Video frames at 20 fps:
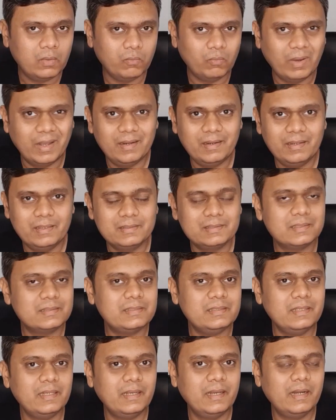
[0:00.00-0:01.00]
one is a
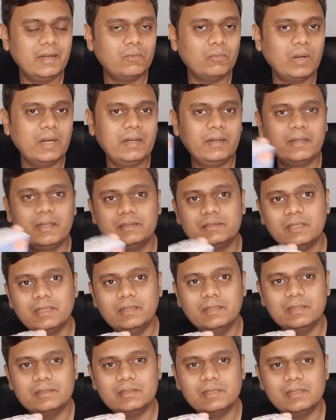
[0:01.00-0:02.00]
Seagate One Touch
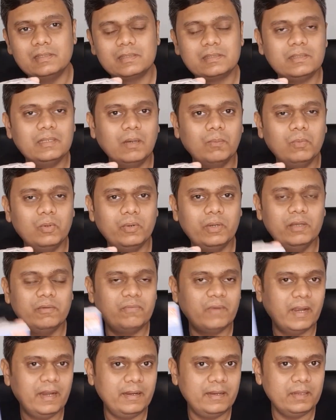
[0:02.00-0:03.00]
and this is
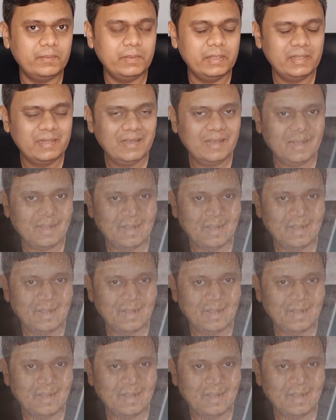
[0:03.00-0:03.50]
WD5TB.